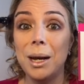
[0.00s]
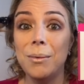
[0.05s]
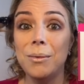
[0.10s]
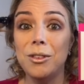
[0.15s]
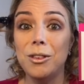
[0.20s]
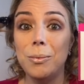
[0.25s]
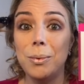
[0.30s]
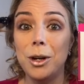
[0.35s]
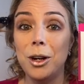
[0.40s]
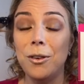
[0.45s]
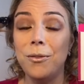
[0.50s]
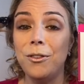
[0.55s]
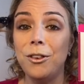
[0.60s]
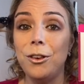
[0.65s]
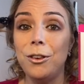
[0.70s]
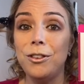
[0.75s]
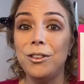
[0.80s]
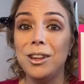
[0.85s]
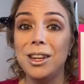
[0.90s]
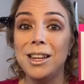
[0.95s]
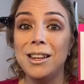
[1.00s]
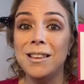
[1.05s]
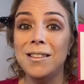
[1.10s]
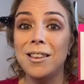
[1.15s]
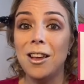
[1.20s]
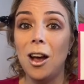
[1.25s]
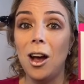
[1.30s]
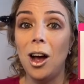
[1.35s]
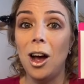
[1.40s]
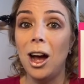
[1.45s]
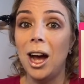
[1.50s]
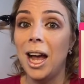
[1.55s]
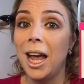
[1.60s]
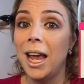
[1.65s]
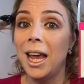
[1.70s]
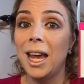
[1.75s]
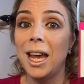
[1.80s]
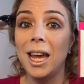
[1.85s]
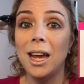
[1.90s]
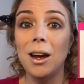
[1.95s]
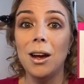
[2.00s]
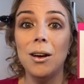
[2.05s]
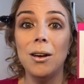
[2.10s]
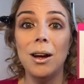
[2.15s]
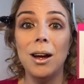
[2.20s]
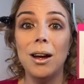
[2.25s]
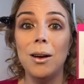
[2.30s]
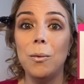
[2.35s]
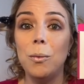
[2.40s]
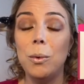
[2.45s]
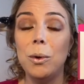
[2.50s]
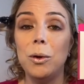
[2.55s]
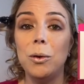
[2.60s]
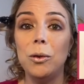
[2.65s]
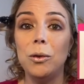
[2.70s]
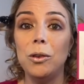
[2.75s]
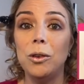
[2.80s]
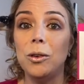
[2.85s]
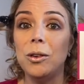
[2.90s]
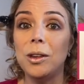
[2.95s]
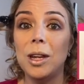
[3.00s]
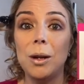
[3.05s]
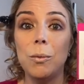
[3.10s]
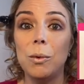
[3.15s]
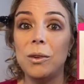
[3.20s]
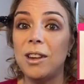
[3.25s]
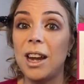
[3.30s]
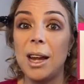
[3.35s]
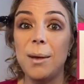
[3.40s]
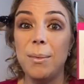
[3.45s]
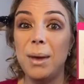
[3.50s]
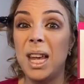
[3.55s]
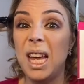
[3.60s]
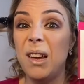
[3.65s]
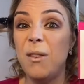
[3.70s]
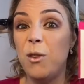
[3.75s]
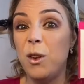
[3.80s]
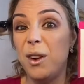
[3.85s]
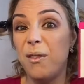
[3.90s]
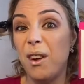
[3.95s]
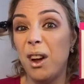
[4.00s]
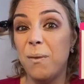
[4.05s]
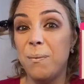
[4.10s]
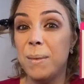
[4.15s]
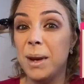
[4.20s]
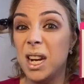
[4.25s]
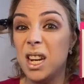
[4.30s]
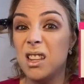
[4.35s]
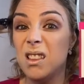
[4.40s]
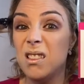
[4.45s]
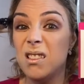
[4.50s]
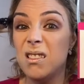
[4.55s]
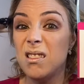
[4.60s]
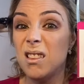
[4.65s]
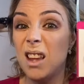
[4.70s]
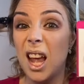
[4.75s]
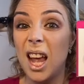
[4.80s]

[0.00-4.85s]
just having some lovely little circular motions to try and diffuse that colour.